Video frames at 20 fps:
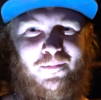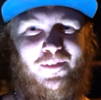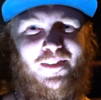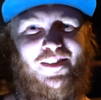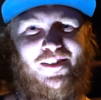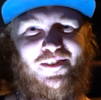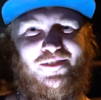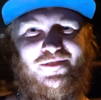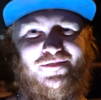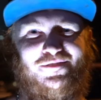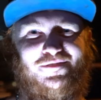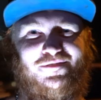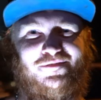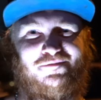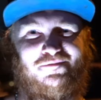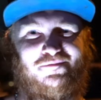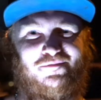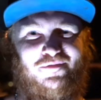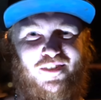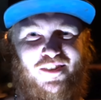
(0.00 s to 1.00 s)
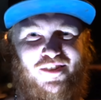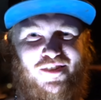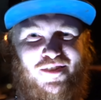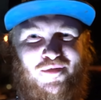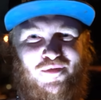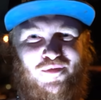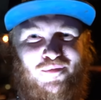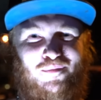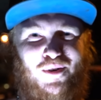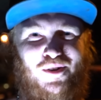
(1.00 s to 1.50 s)
That is a. It's the
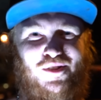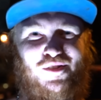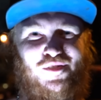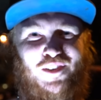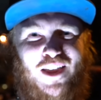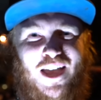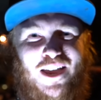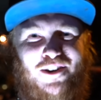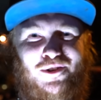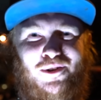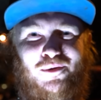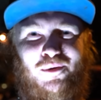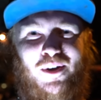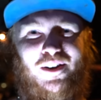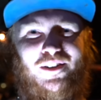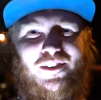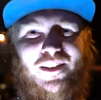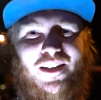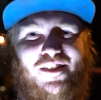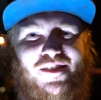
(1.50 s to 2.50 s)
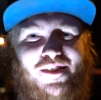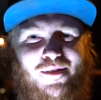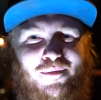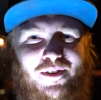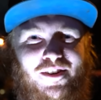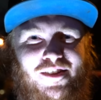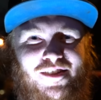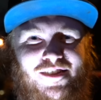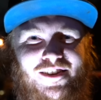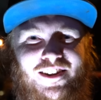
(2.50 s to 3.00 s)
most flattering way to light
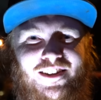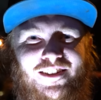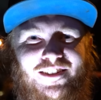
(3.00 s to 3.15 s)
someone, isn't it?